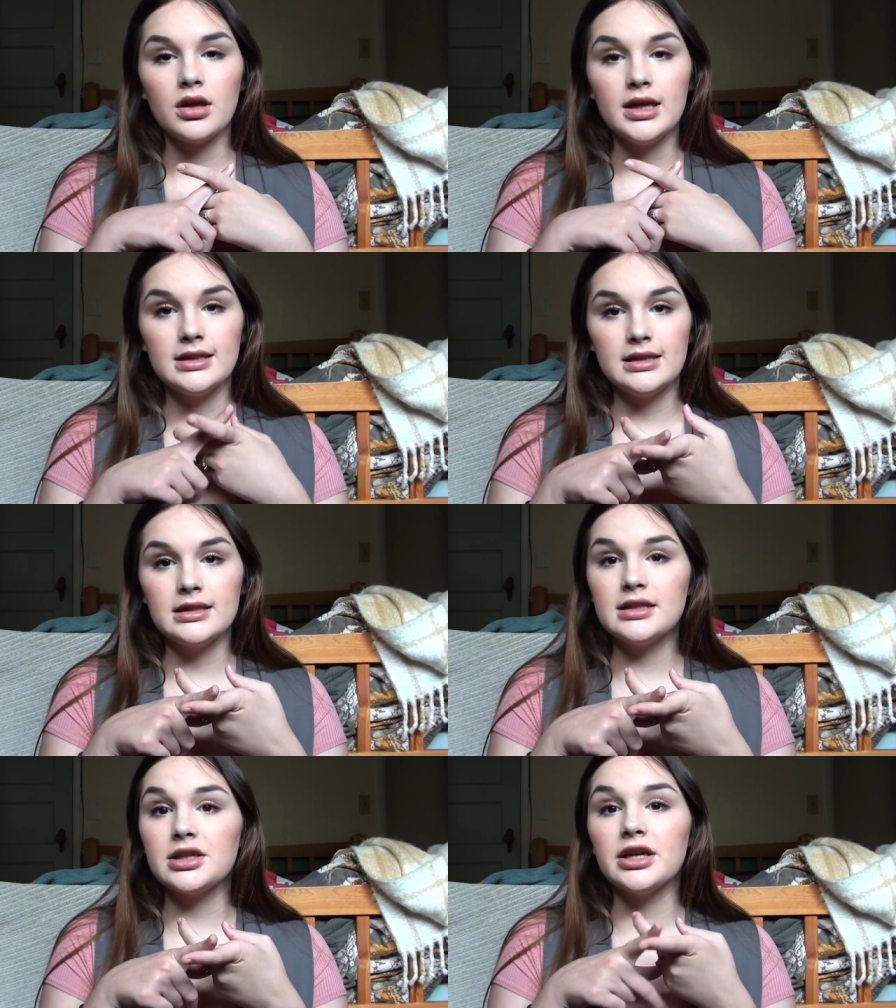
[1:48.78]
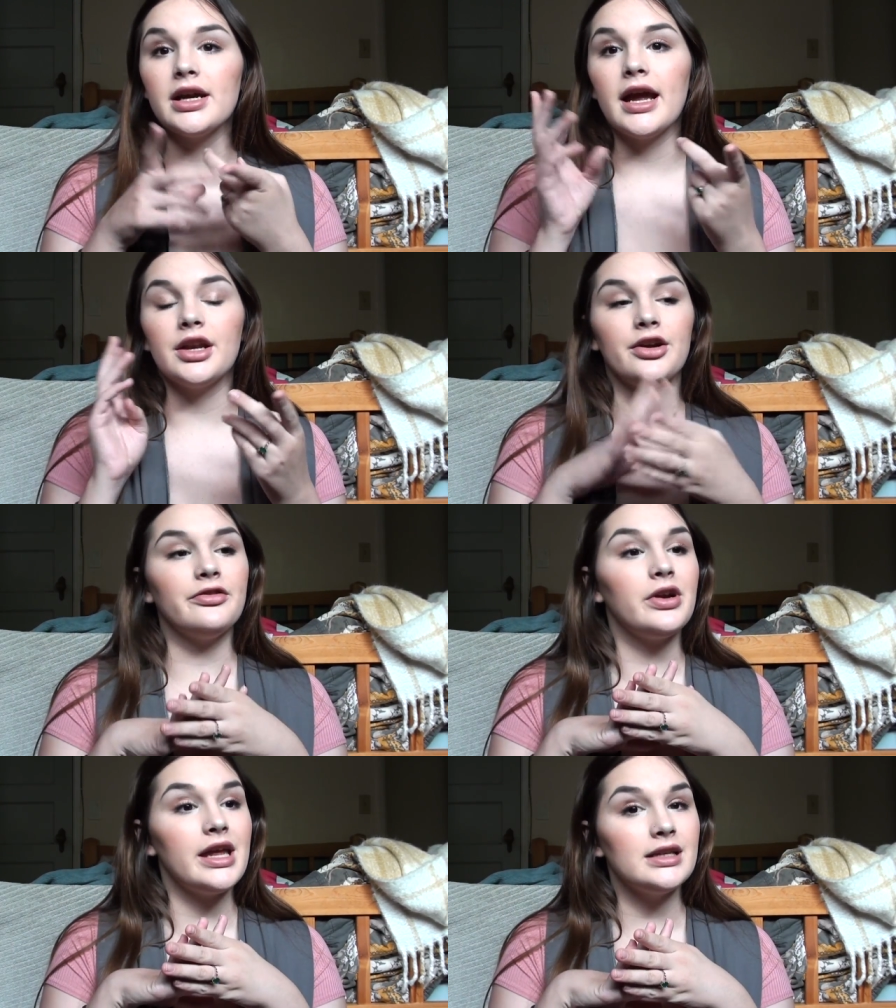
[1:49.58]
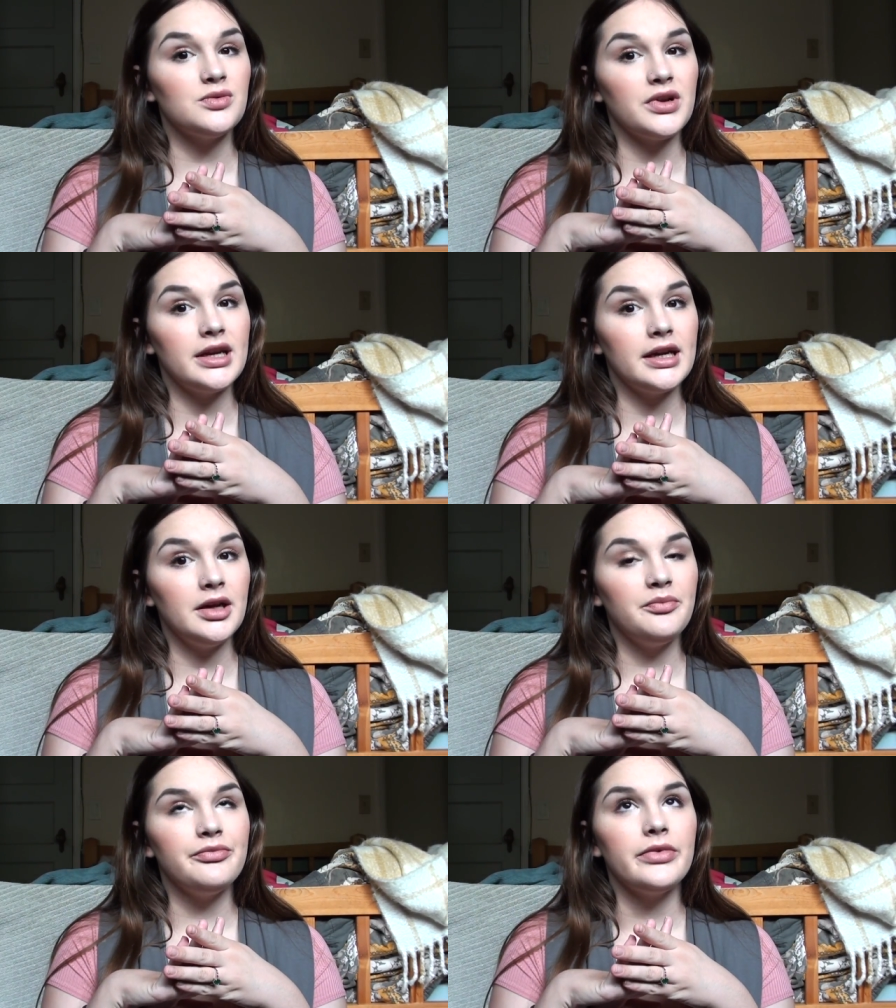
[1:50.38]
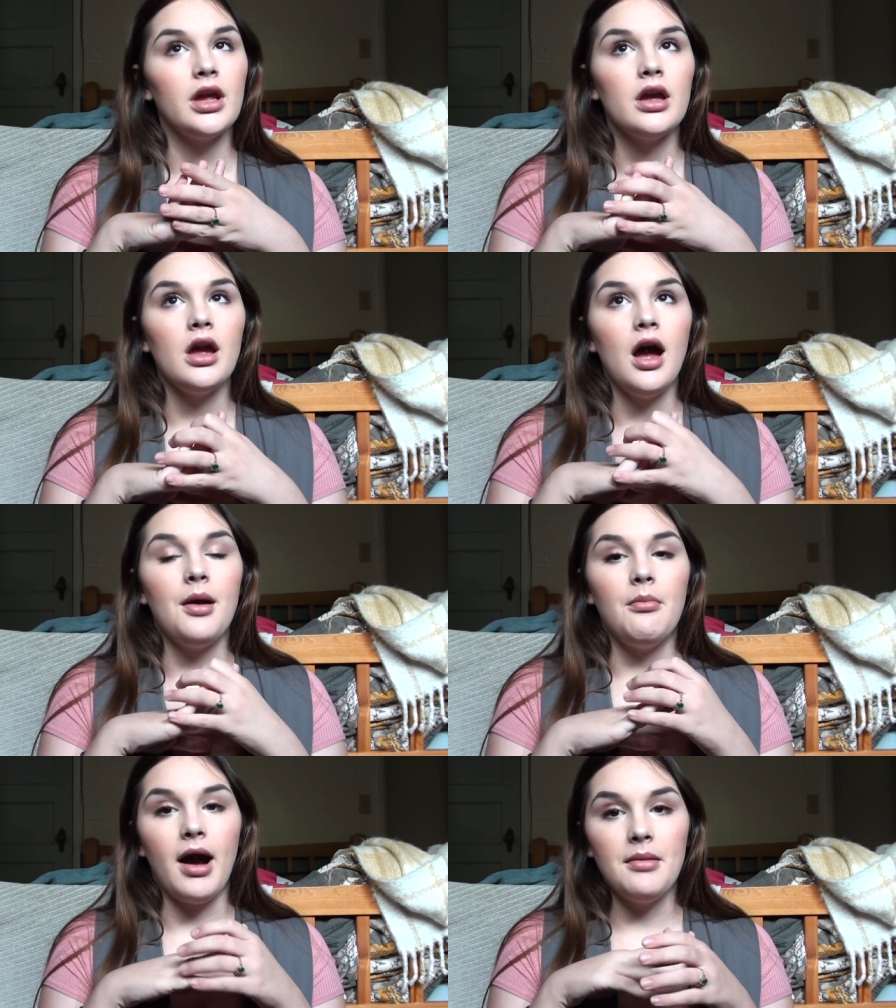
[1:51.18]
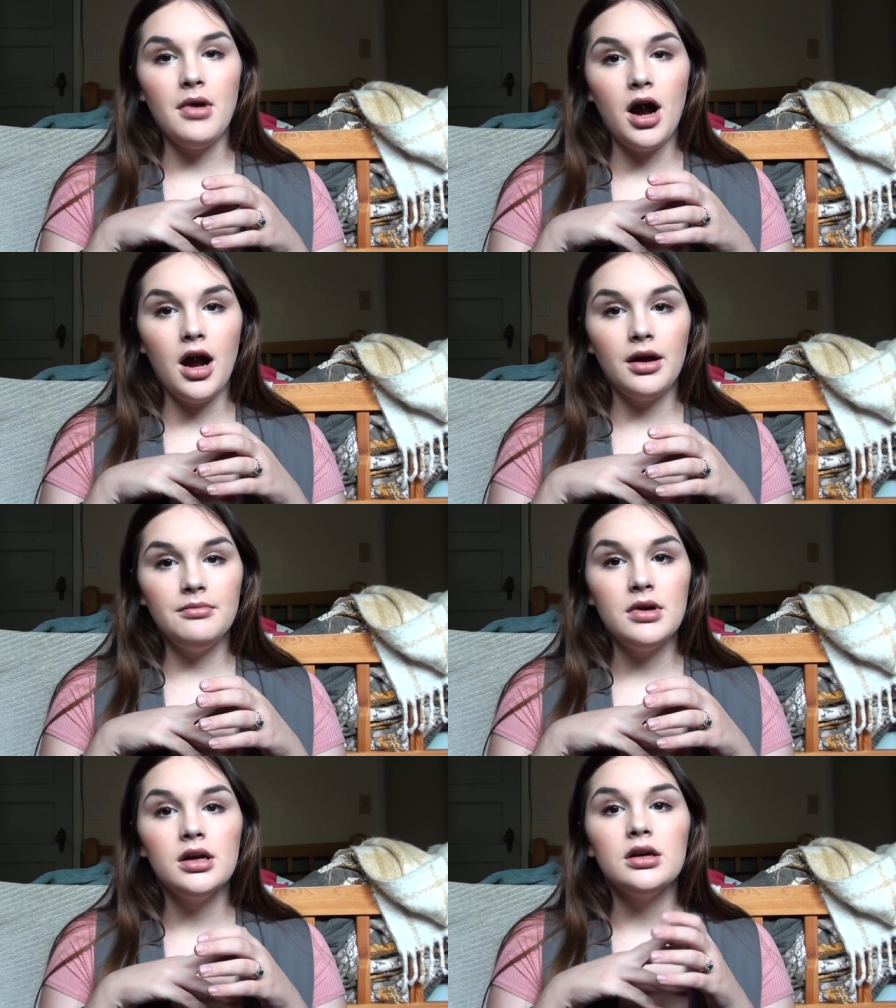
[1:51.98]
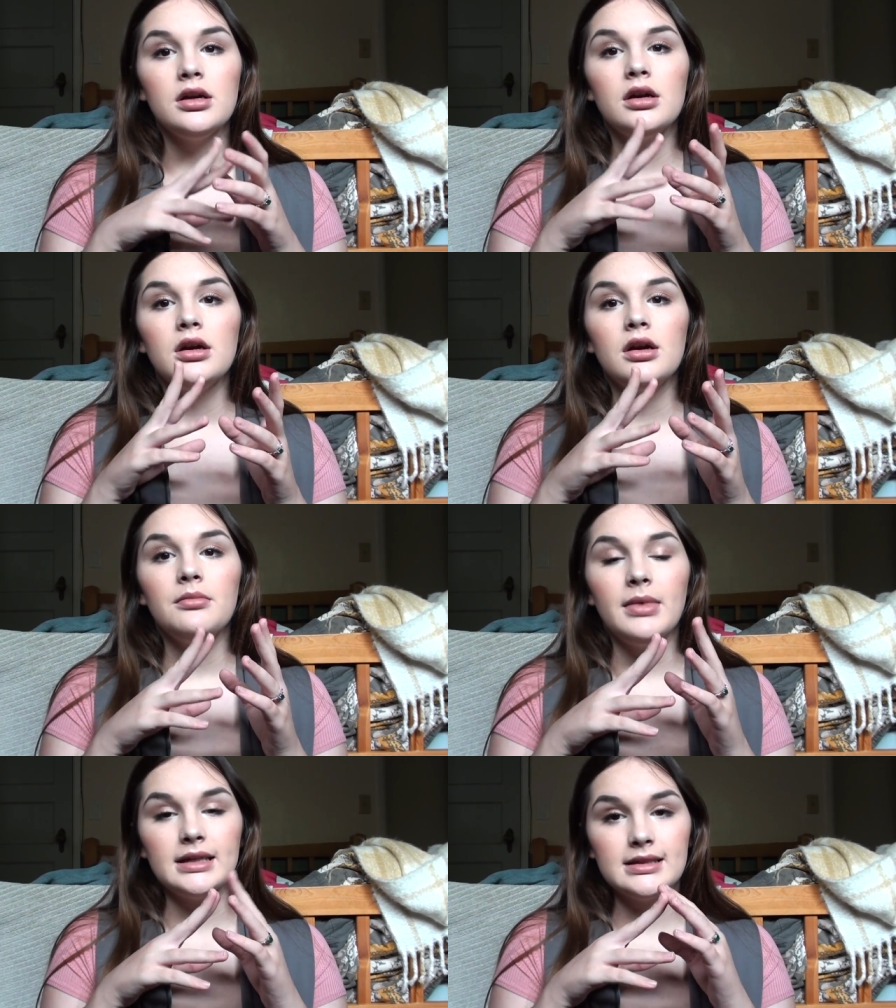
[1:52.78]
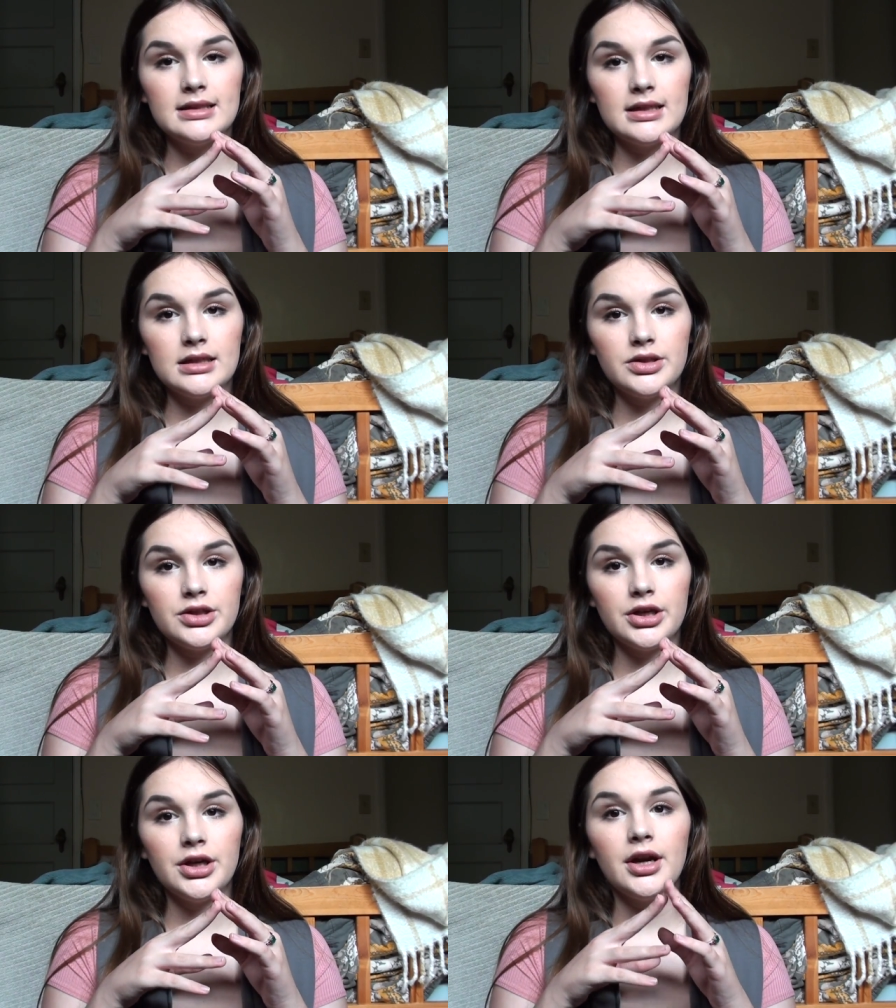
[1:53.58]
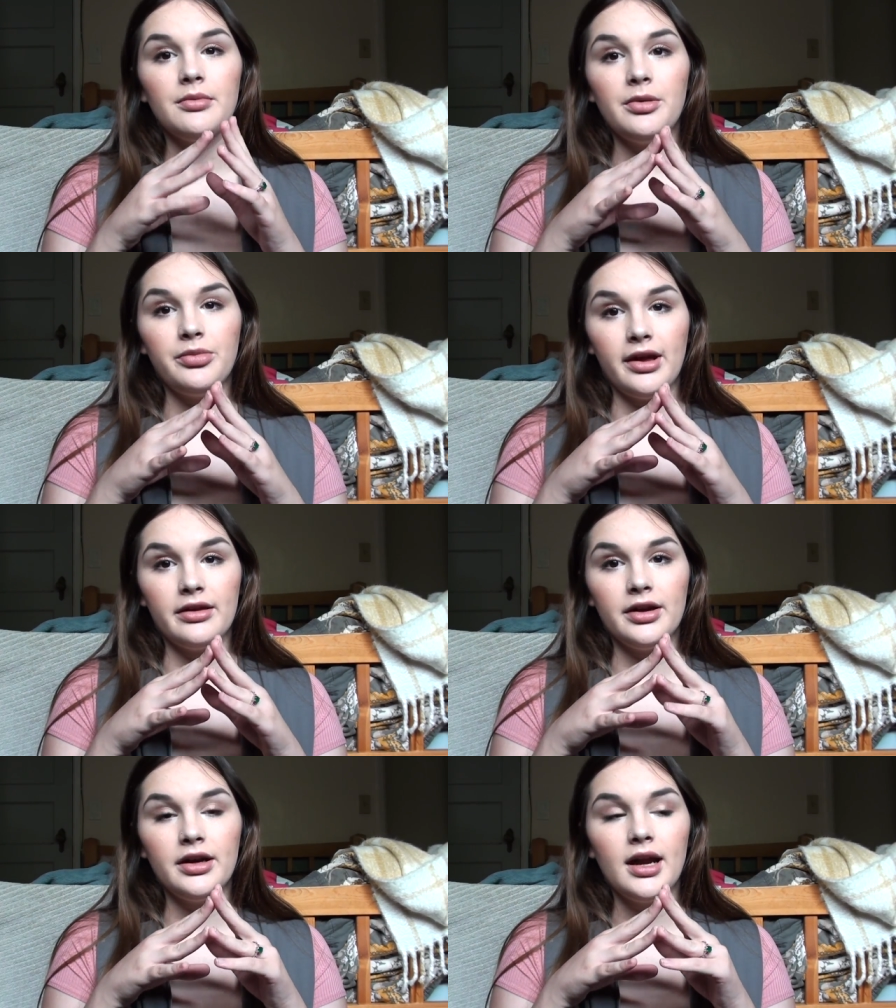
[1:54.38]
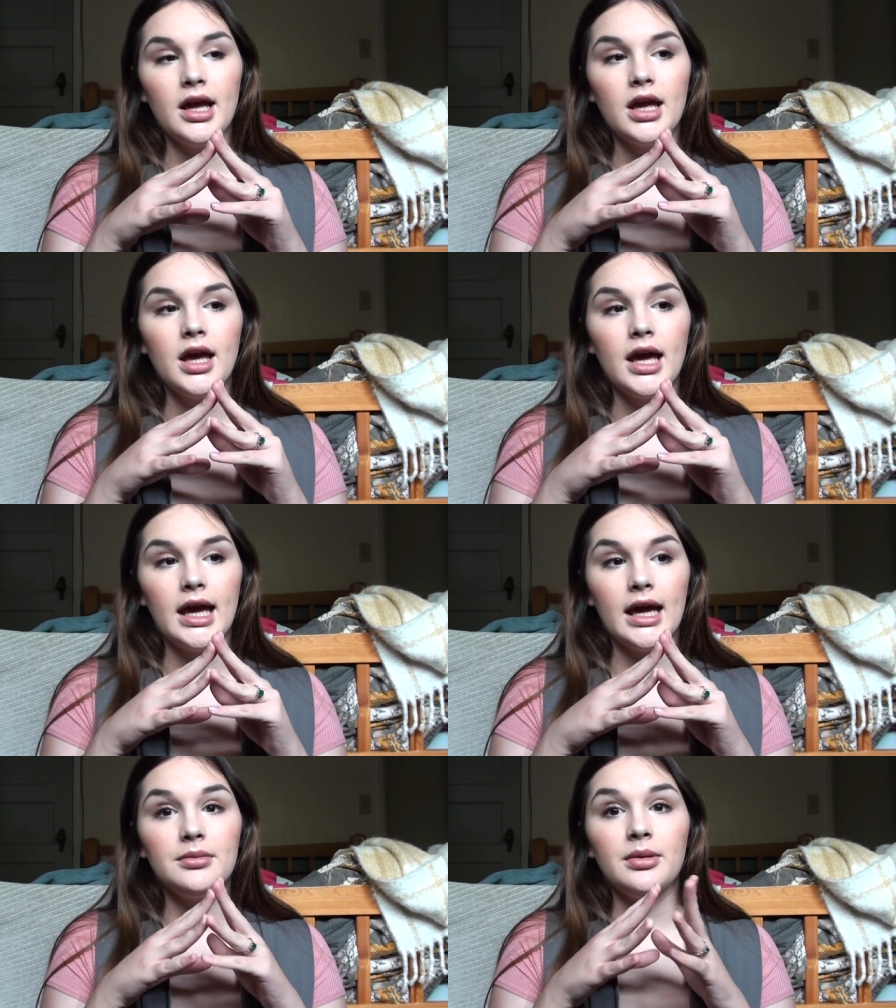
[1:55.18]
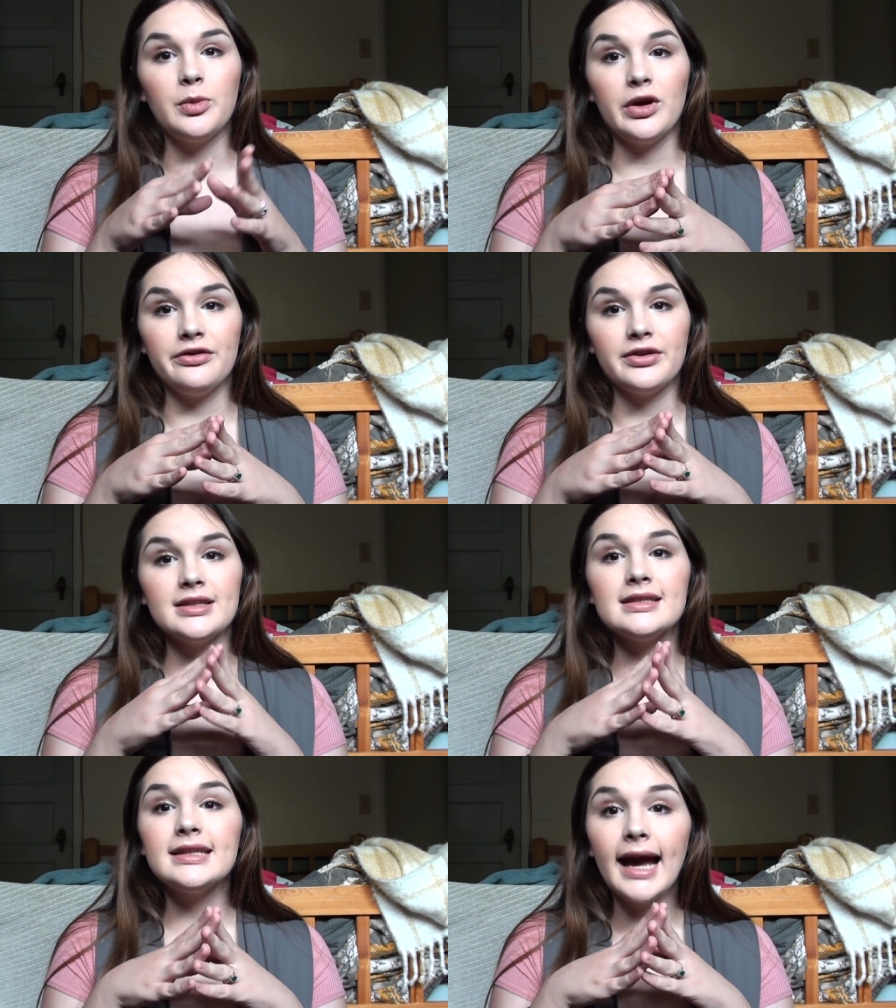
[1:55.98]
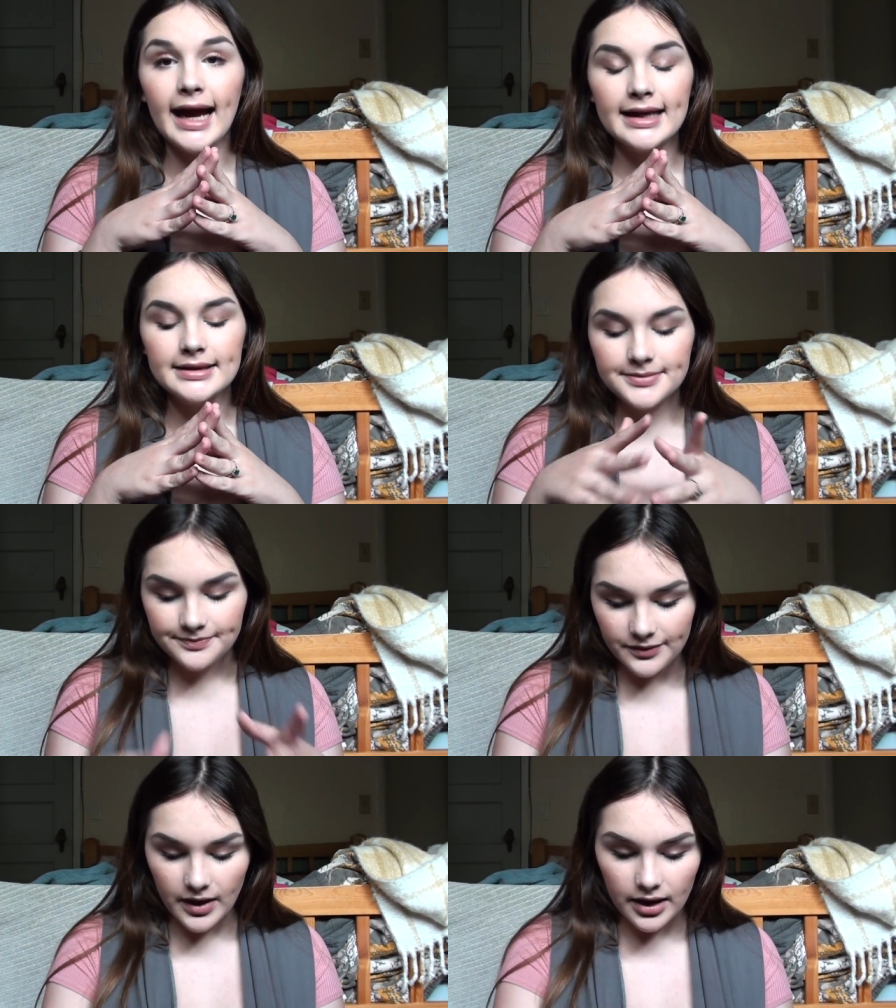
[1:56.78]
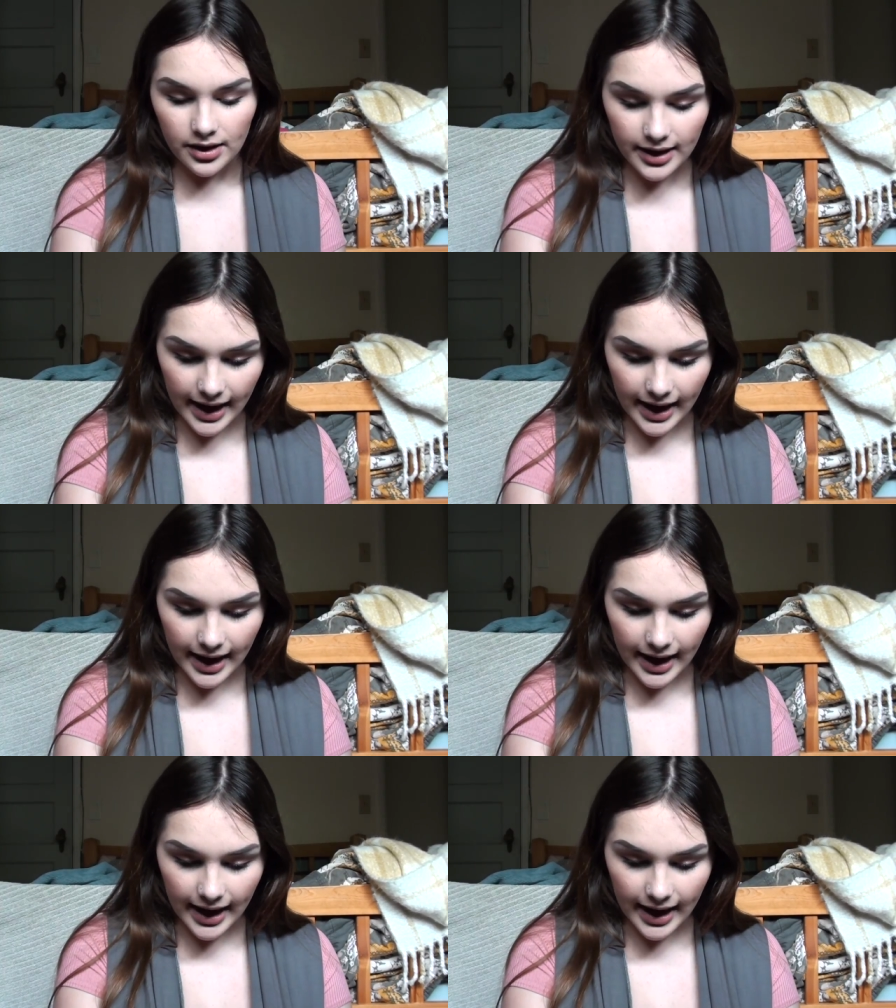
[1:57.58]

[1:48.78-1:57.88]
his sister and her four kids were here. My mom, my sister and my brother, and my boyfriend's dad. They all